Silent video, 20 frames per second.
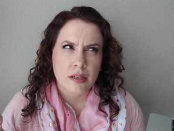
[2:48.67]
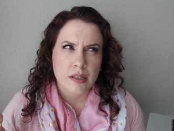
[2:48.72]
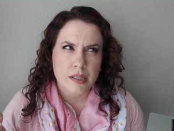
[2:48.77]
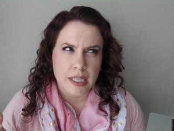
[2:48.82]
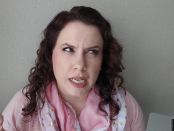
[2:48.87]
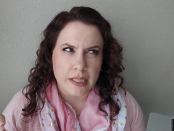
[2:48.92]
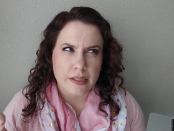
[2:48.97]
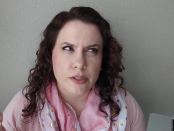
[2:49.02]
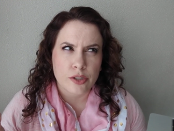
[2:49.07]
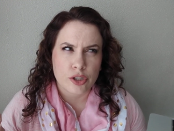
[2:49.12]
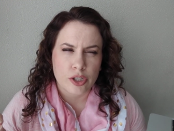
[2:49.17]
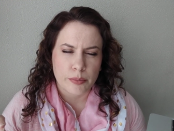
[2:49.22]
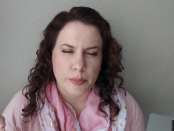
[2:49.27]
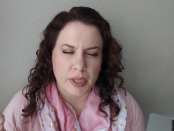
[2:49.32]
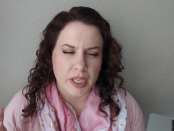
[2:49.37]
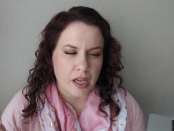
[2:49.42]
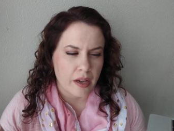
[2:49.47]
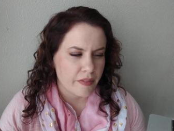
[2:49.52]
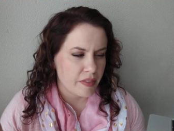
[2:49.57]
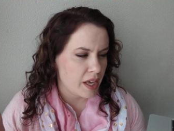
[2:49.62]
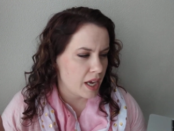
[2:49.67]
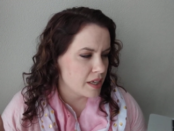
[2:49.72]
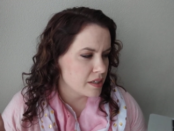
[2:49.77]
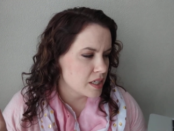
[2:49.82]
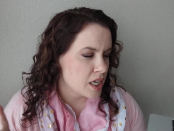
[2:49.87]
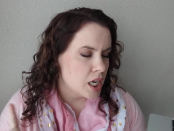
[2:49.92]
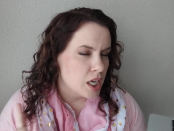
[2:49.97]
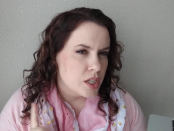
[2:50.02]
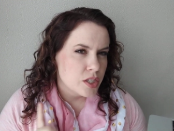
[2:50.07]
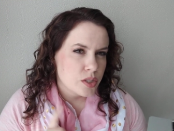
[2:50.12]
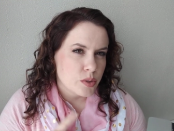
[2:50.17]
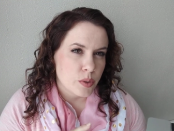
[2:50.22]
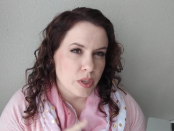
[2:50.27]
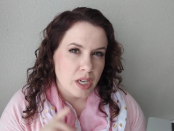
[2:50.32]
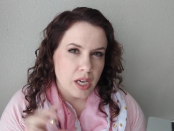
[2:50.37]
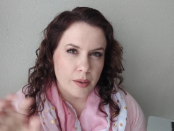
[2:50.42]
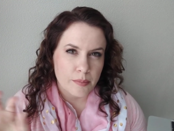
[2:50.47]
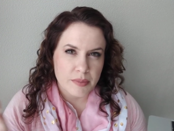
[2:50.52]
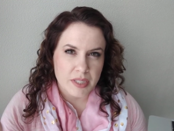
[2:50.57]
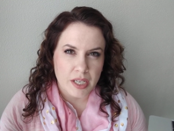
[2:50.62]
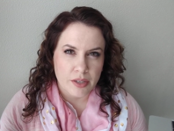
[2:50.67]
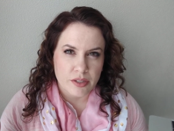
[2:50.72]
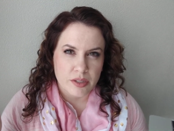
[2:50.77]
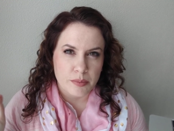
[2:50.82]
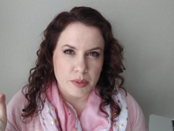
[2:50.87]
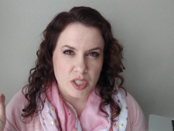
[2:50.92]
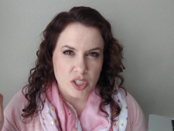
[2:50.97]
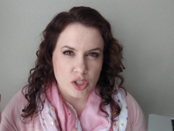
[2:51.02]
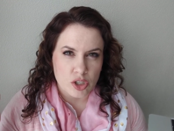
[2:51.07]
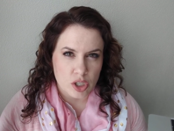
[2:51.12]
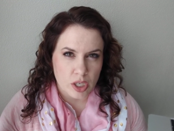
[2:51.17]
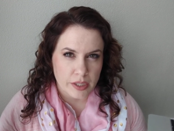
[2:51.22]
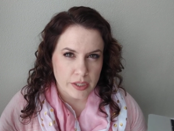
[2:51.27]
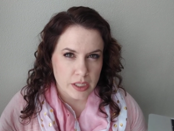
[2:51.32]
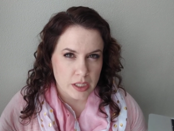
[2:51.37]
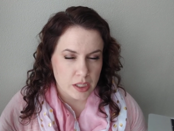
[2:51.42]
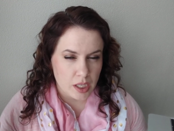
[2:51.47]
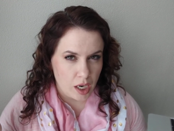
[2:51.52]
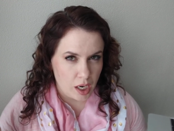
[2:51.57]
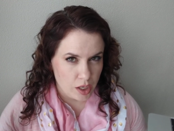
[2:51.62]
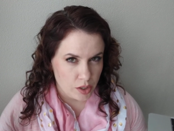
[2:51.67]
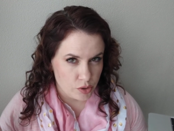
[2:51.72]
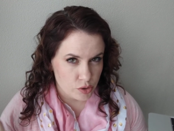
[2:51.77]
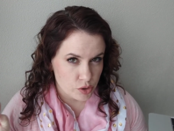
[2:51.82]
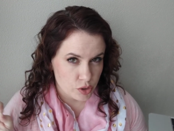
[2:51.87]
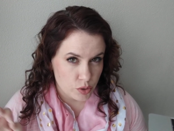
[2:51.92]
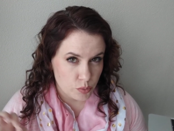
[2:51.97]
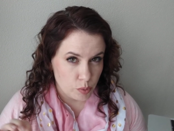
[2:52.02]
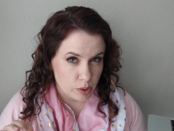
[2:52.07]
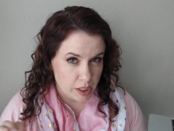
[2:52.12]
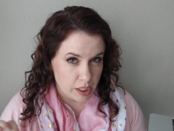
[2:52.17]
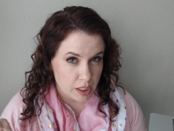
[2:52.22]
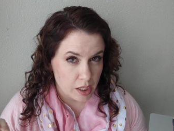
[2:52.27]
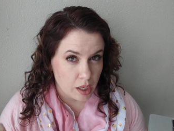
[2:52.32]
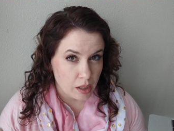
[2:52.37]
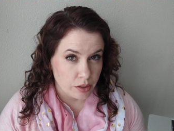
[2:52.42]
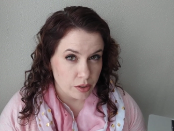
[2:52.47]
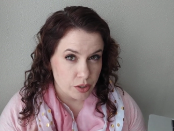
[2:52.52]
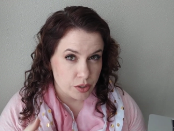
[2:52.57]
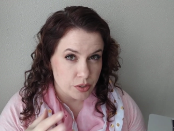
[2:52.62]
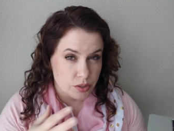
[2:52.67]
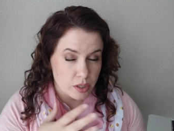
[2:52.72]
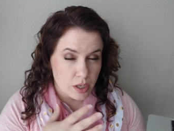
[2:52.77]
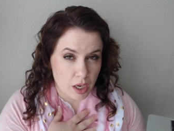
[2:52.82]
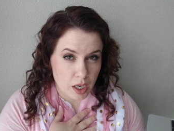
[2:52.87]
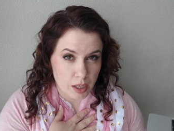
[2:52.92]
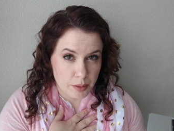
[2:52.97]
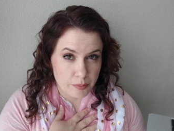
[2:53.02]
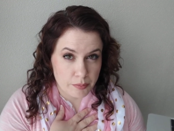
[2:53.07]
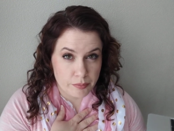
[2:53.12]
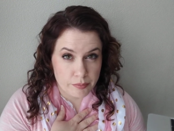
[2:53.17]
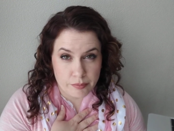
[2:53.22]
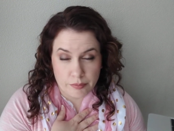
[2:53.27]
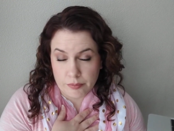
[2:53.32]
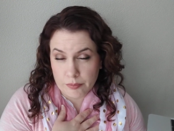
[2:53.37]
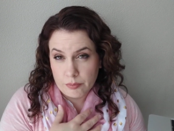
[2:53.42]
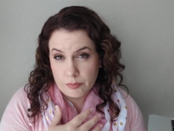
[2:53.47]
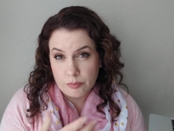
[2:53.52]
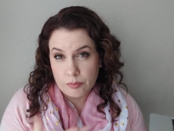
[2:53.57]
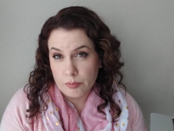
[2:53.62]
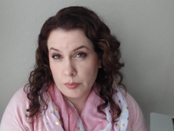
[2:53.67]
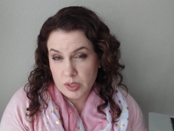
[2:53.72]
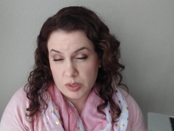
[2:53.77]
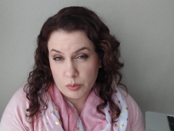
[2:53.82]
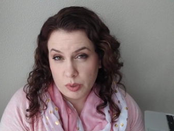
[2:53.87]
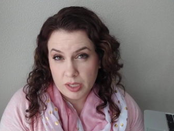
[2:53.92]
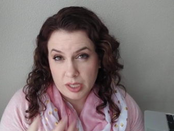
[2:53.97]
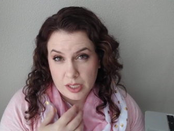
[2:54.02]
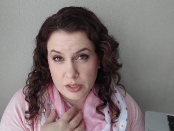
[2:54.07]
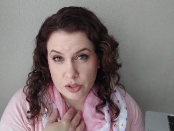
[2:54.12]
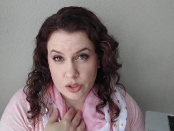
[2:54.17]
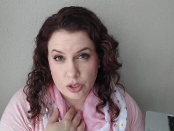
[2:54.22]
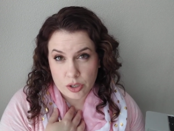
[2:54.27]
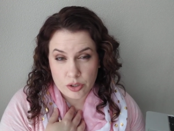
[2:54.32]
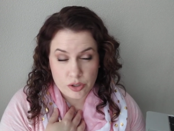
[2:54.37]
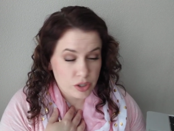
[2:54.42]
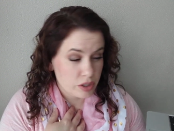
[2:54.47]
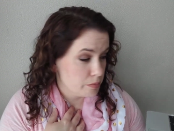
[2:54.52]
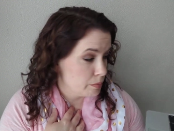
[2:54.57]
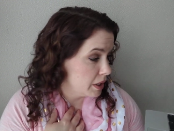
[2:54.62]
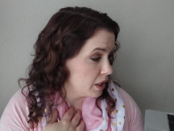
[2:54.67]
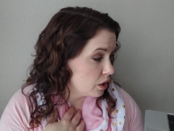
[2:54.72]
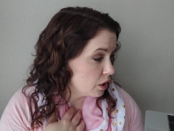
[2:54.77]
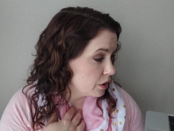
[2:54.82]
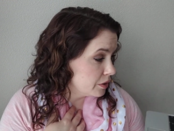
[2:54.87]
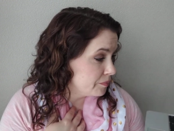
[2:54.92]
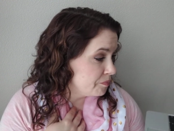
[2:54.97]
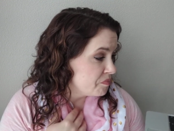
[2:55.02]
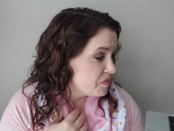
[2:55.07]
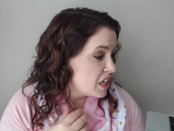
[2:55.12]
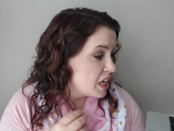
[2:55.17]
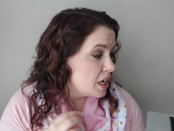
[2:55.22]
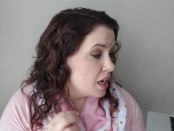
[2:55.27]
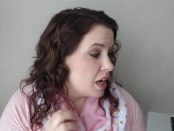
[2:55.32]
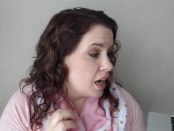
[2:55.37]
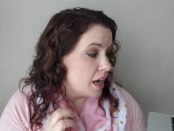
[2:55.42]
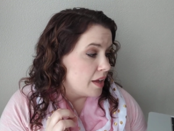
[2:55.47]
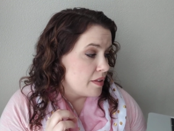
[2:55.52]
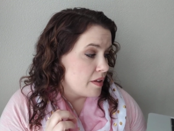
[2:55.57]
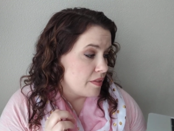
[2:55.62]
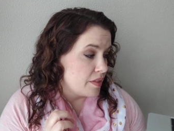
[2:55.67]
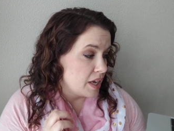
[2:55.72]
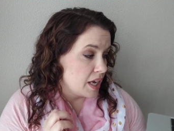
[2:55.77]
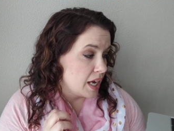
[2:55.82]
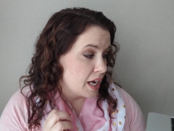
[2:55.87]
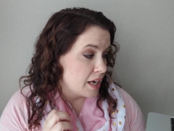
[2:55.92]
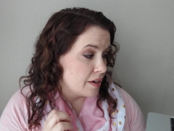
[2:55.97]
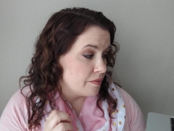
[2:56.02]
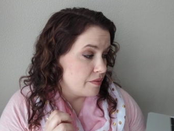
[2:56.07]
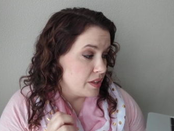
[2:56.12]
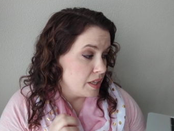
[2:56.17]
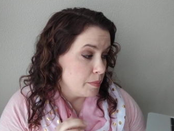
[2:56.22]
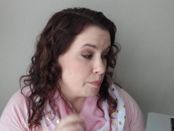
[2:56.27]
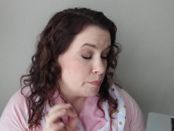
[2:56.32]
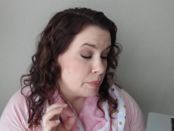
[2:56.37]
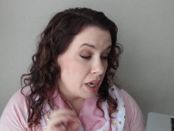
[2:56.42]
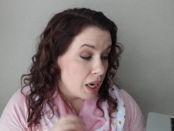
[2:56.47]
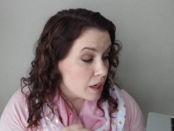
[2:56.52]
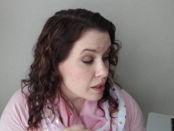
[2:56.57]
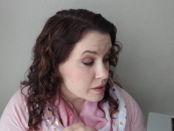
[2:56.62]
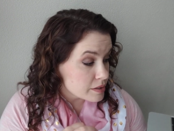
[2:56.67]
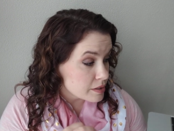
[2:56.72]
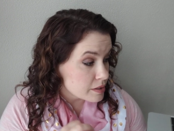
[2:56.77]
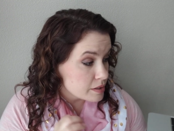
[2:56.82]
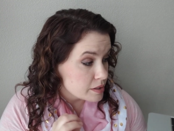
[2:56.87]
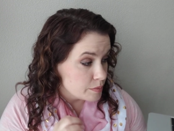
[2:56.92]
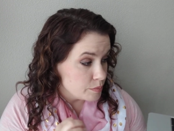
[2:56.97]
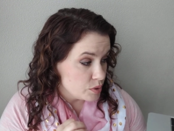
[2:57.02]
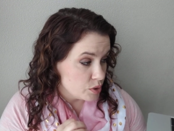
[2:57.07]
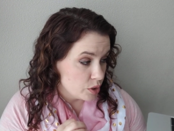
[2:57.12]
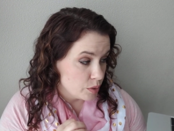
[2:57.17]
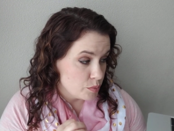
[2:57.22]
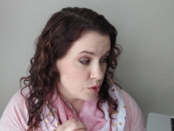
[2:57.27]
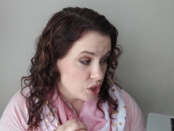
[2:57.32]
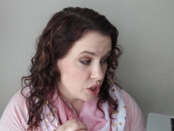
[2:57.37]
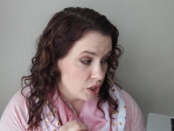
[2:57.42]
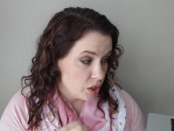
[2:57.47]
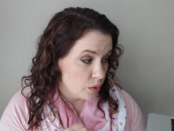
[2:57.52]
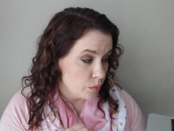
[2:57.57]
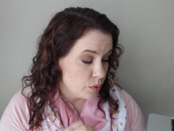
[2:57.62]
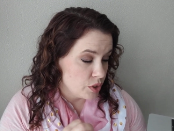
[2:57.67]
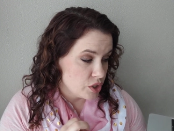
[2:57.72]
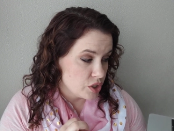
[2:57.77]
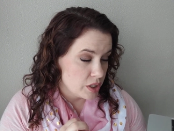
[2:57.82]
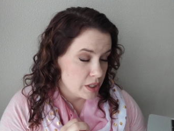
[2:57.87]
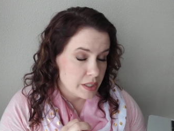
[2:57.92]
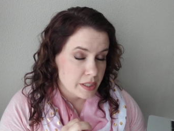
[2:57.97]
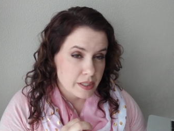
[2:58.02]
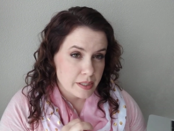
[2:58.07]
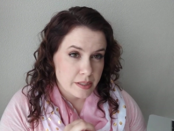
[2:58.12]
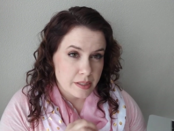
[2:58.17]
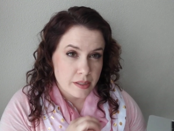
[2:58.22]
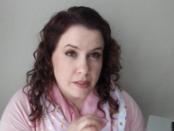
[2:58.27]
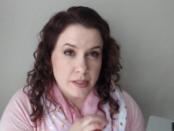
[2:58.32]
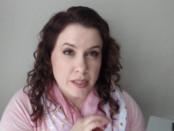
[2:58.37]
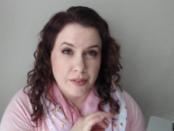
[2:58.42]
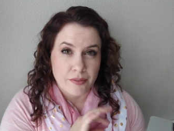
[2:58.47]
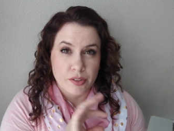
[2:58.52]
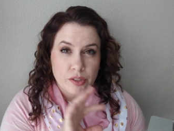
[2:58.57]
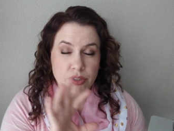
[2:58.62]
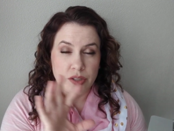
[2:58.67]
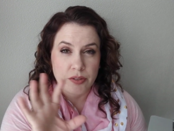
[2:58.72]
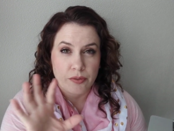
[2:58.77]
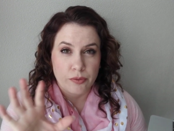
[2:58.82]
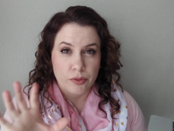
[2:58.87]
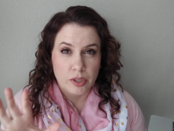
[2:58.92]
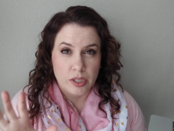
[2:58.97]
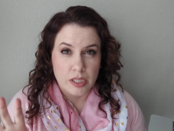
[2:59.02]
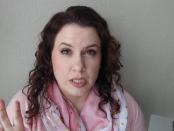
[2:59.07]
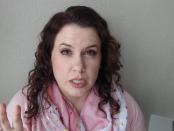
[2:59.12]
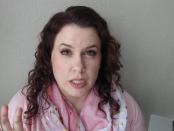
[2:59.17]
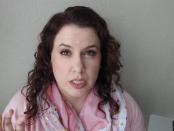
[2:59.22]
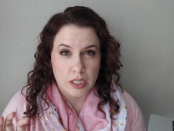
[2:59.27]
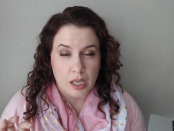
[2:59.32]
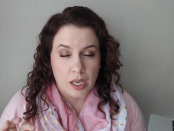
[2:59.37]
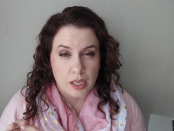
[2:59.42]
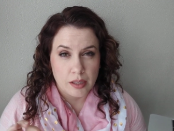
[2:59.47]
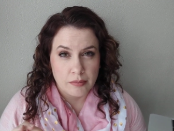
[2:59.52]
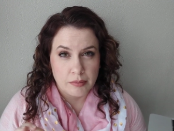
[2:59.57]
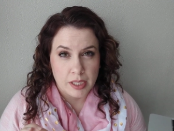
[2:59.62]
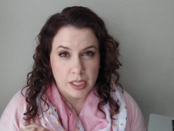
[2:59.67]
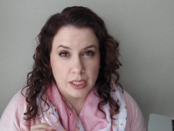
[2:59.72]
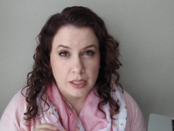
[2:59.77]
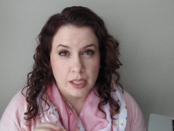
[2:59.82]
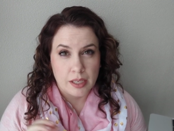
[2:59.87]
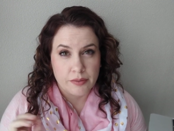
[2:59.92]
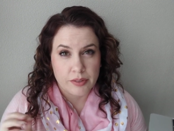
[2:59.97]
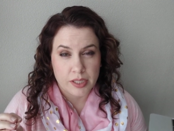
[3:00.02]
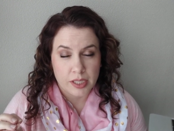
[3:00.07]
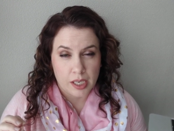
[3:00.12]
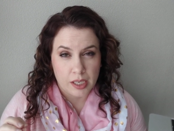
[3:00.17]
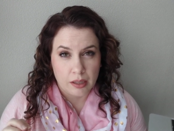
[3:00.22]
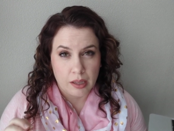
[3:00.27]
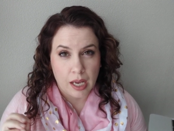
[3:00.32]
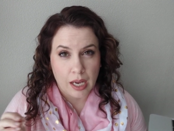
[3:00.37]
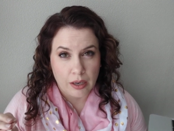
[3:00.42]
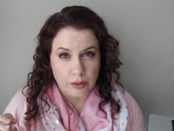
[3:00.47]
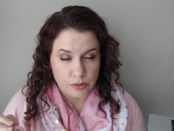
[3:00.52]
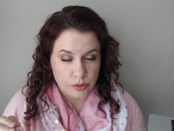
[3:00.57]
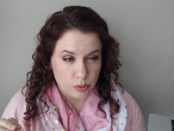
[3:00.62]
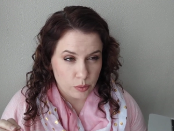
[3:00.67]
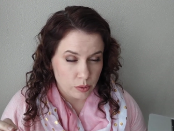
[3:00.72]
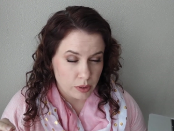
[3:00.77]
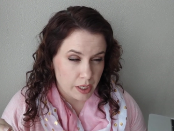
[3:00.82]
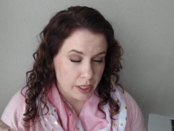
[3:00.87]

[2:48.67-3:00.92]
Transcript: tax and shipping on that. So it comes out to be just under $20 um, is what gets charged to my card. And then they have the box subscription, which is several different um, like lifestyle household